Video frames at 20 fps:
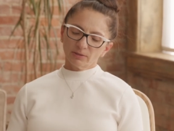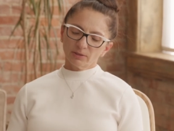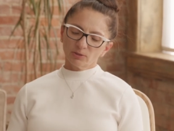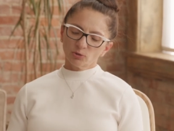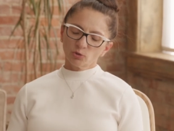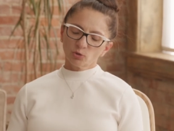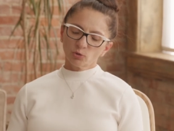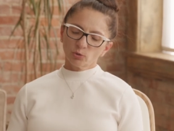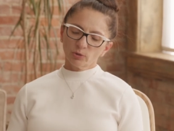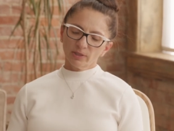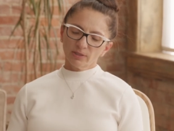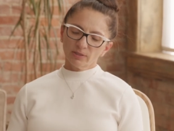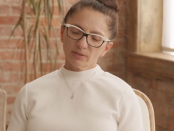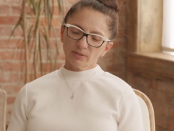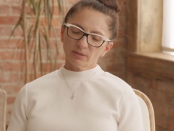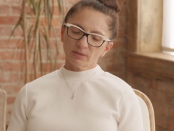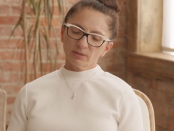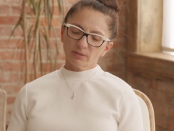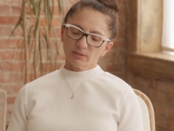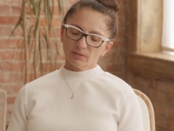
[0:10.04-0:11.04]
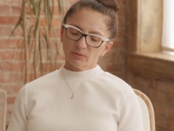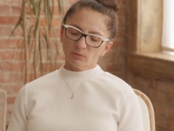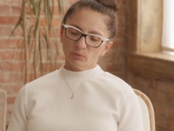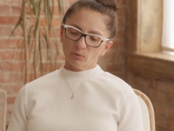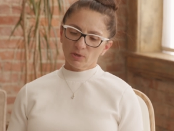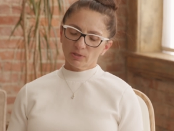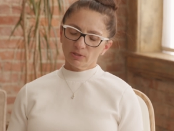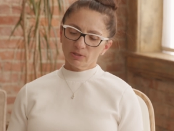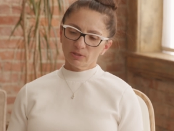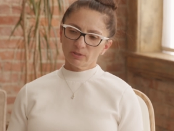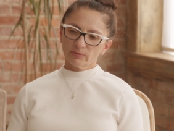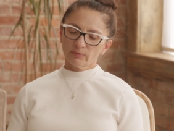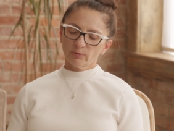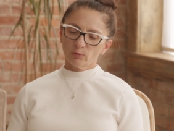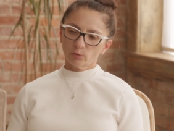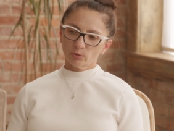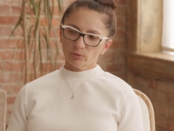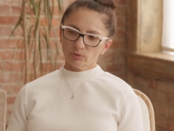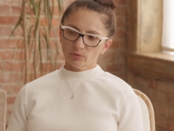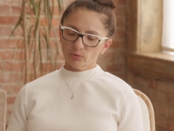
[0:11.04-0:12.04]
The choices one is
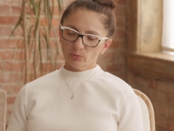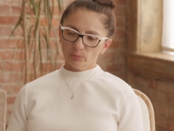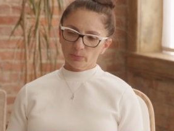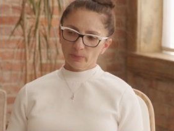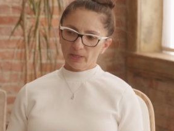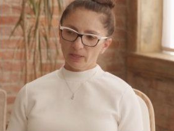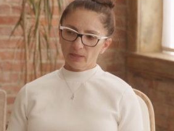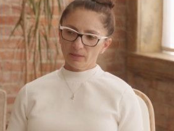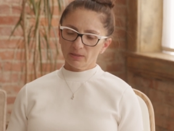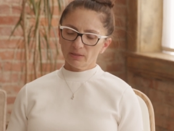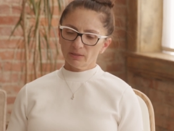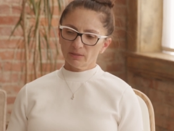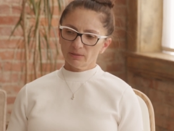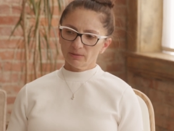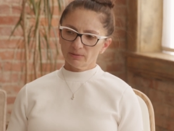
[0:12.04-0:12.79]
forced to make